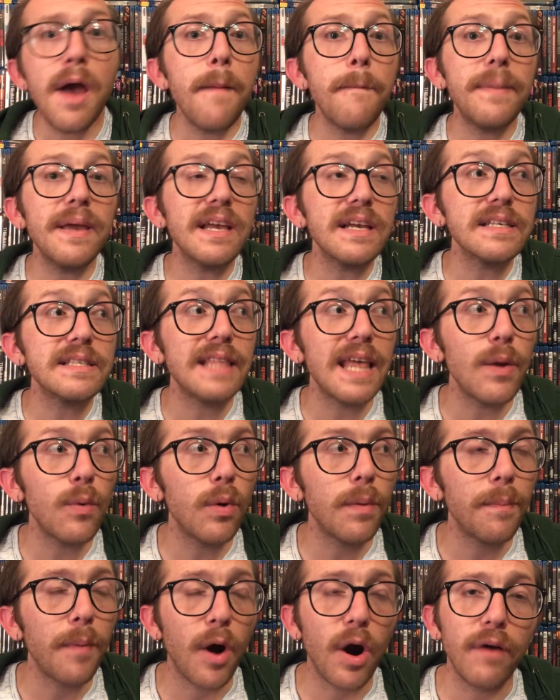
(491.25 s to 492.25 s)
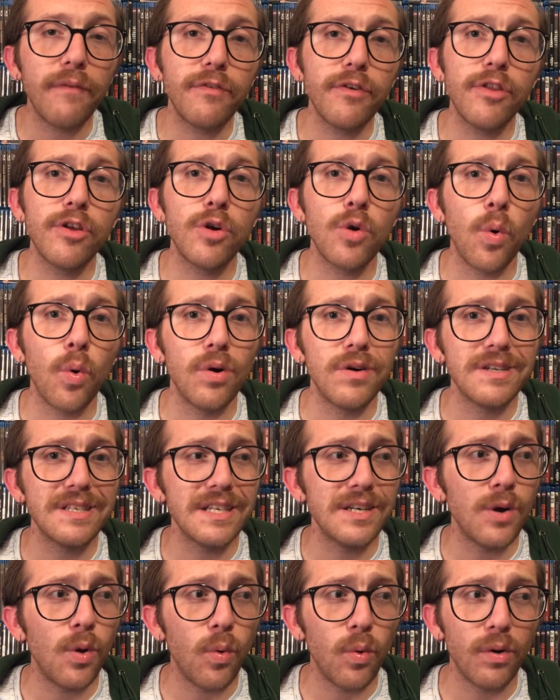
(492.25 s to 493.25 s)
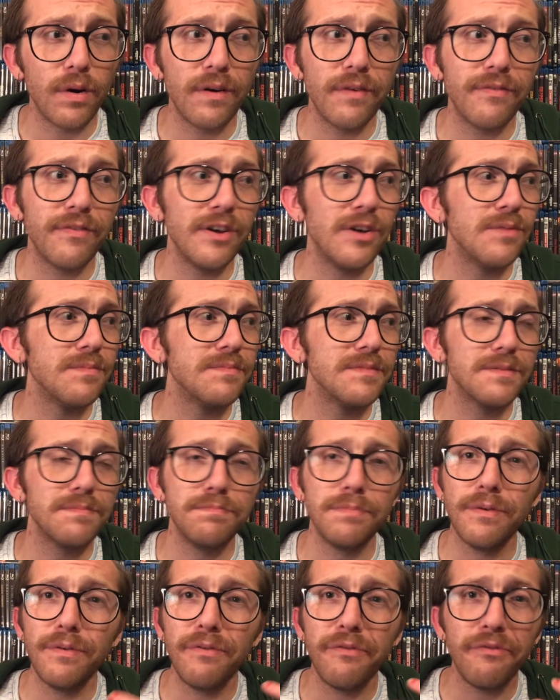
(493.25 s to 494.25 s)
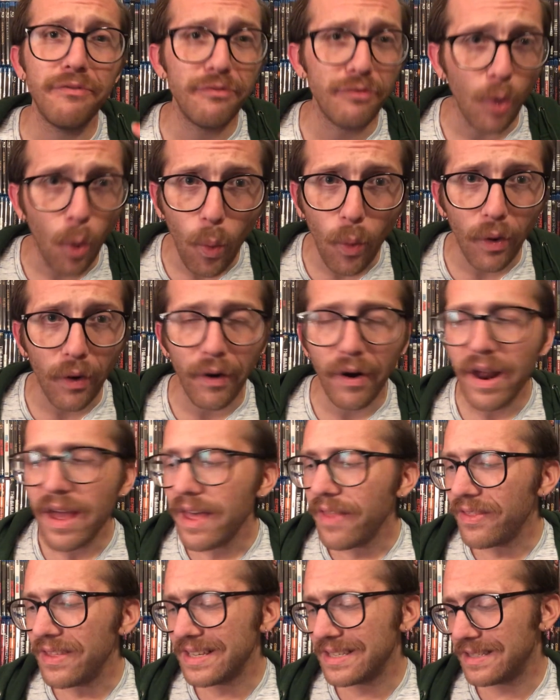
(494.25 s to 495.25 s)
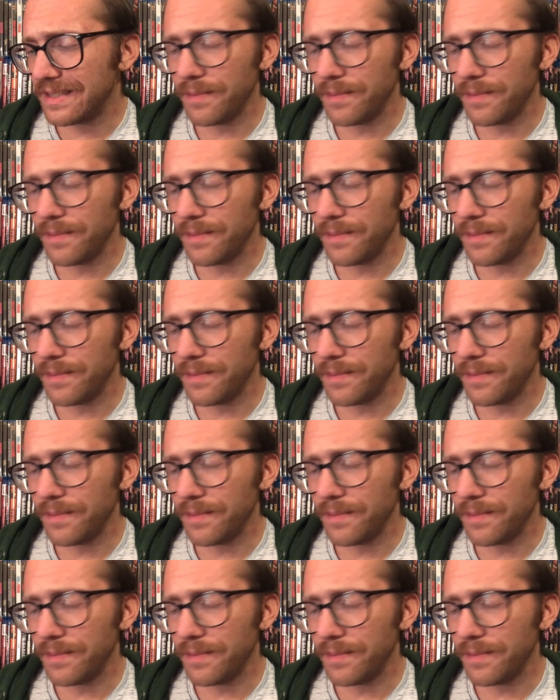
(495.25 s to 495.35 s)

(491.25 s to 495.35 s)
because they were par for the course in horror films before this.